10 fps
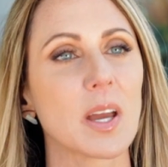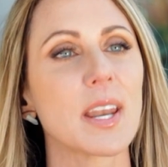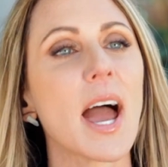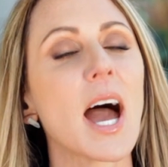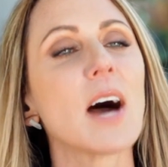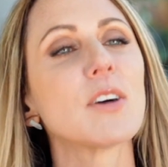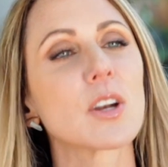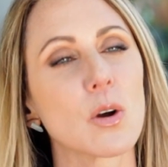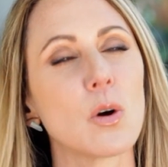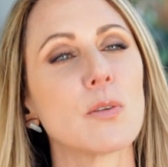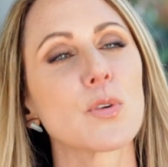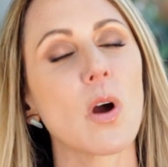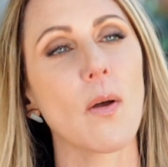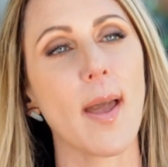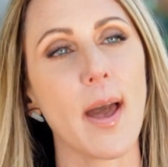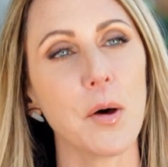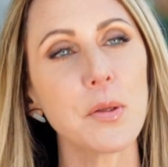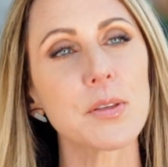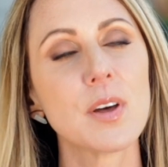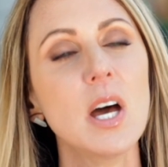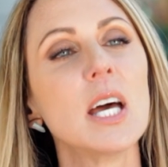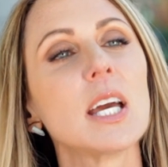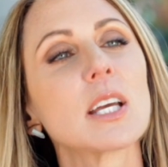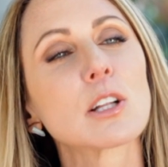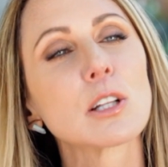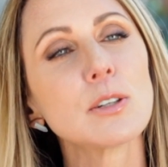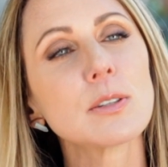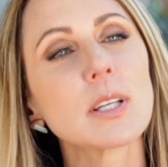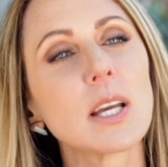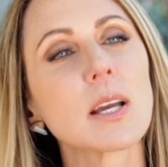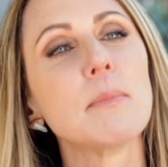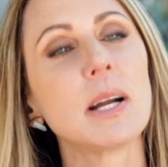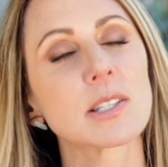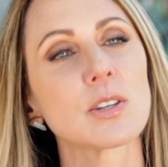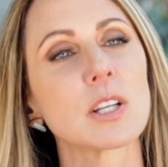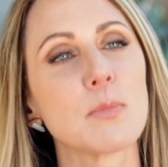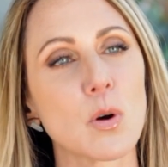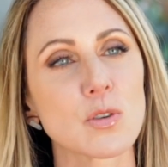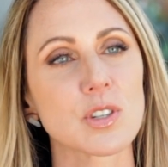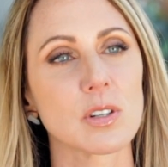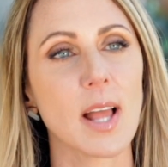can have on our overall health, including mental and emotional